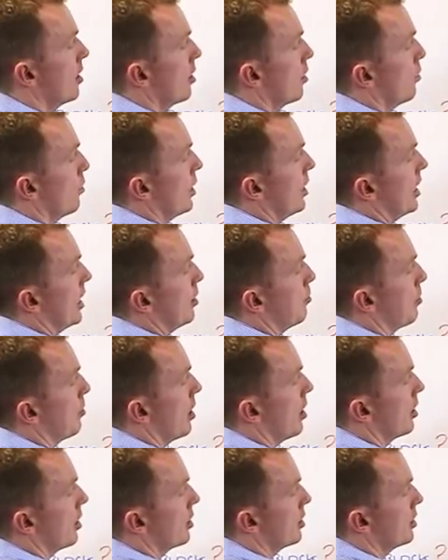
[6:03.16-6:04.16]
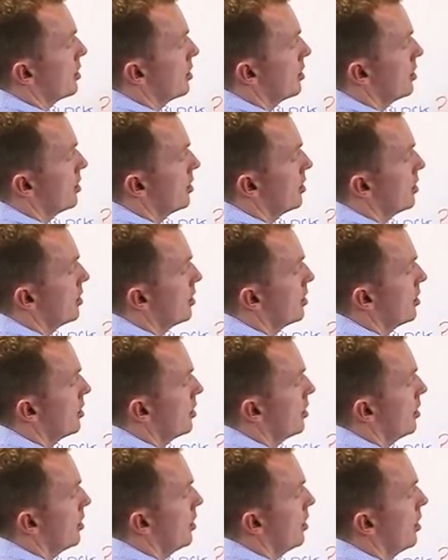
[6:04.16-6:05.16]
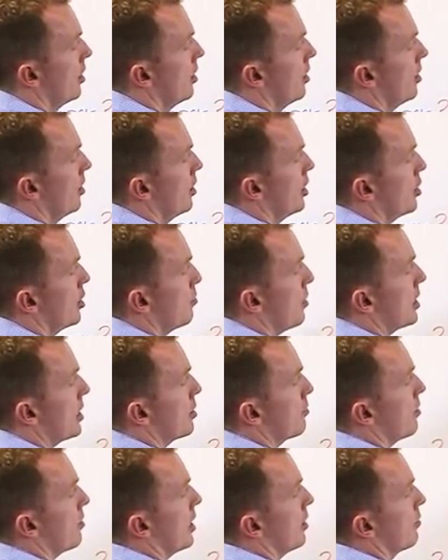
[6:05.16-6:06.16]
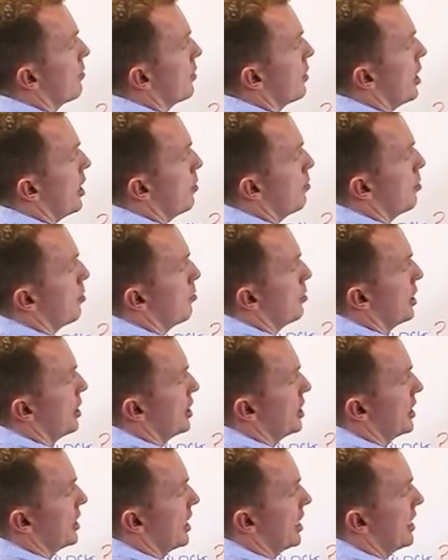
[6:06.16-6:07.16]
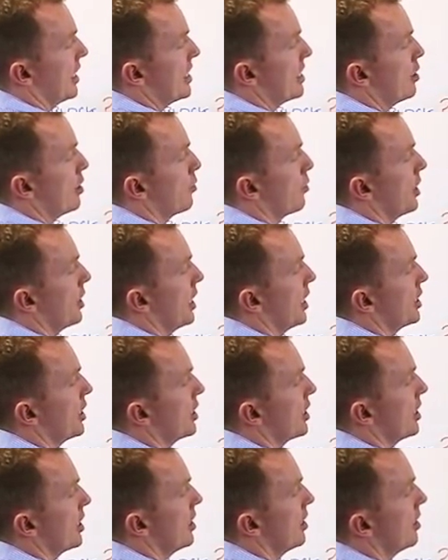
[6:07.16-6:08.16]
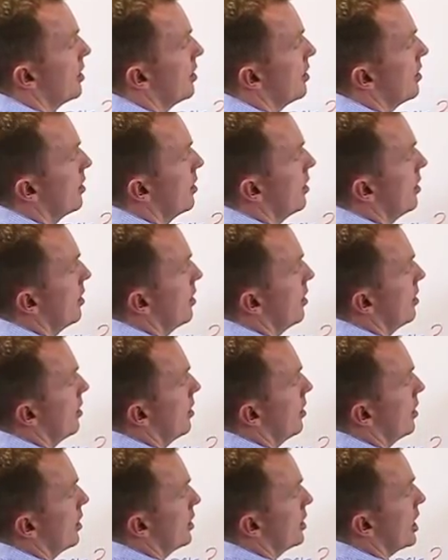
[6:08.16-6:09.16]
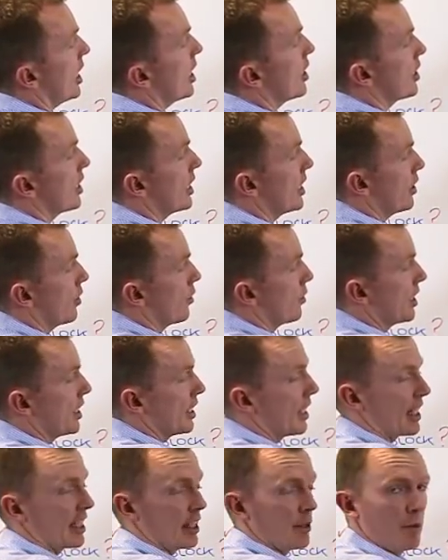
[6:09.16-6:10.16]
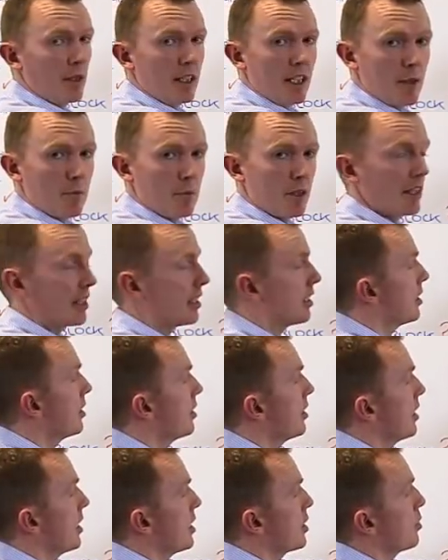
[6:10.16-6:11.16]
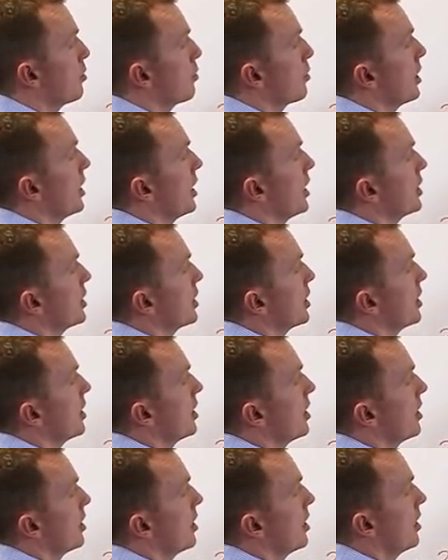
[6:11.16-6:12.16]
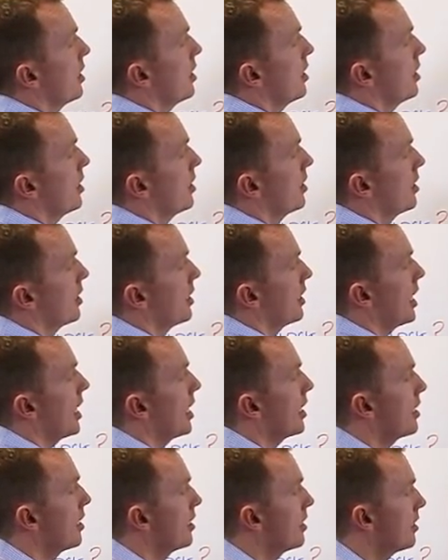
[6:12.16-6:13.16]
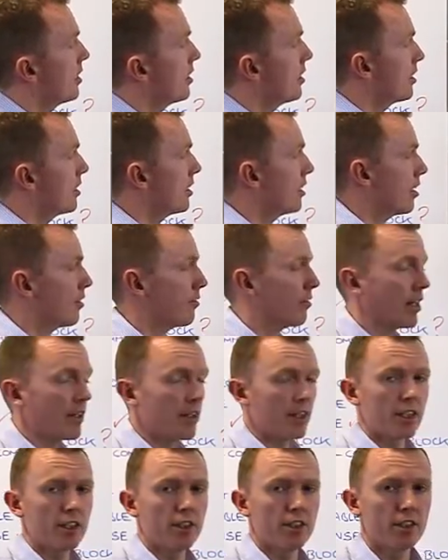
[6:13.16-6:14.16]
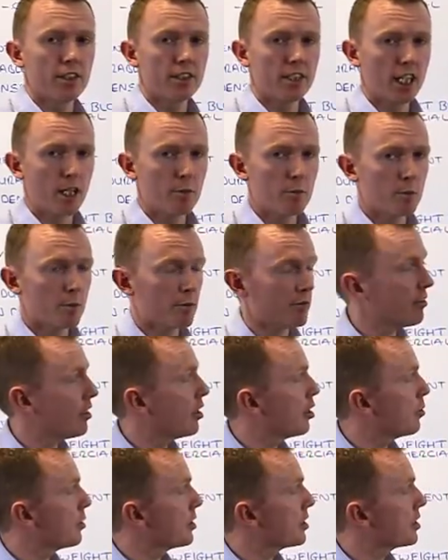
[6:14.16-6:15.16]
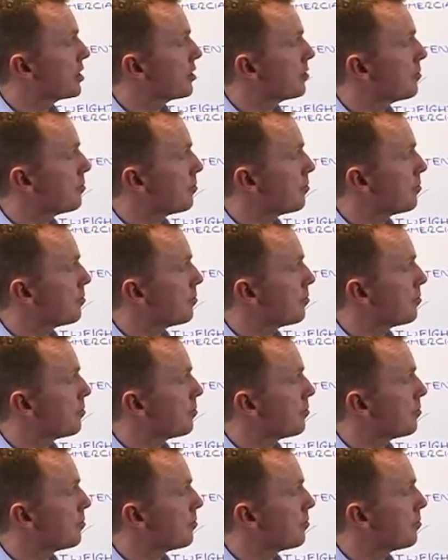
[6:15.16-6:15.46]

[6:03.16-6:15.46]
Quinn Lite blocks specified for thermal bridging in this location generally only need to be limited to this location to get very good thermal performance.